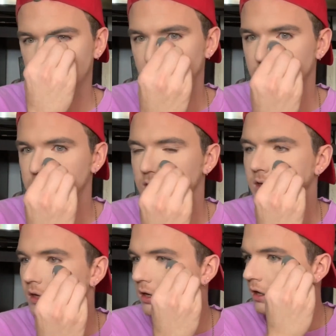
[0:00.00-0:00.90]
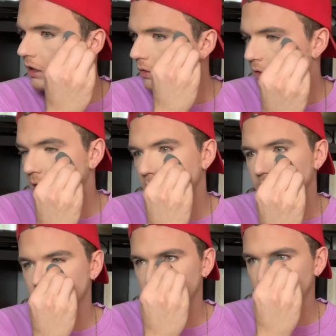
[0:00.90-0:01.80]
Because we don't
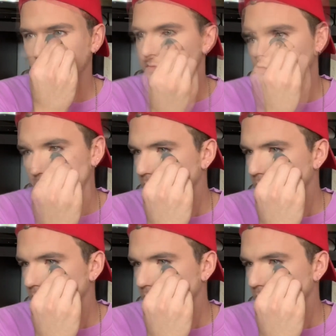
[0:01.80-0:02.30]
want it to move.